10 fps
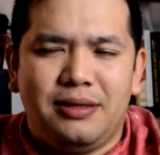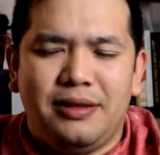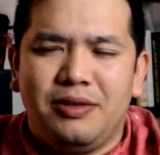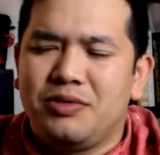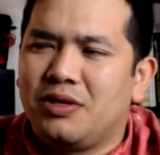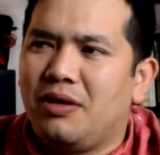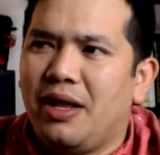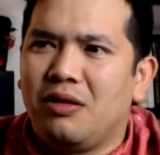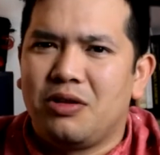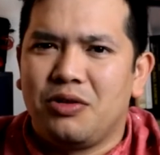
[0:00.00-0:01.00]
I think it was called
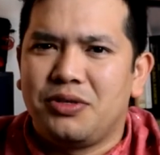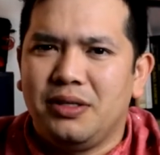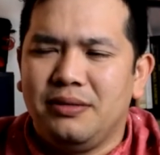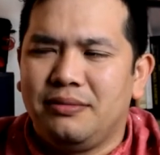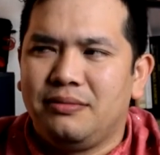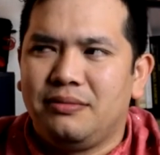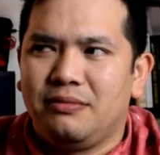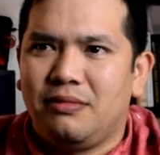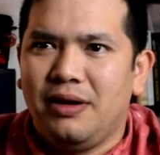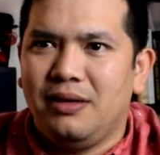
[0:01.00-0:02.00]
El Goza,
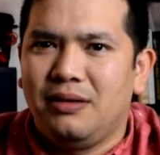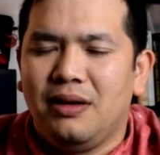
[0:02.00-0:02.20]
right?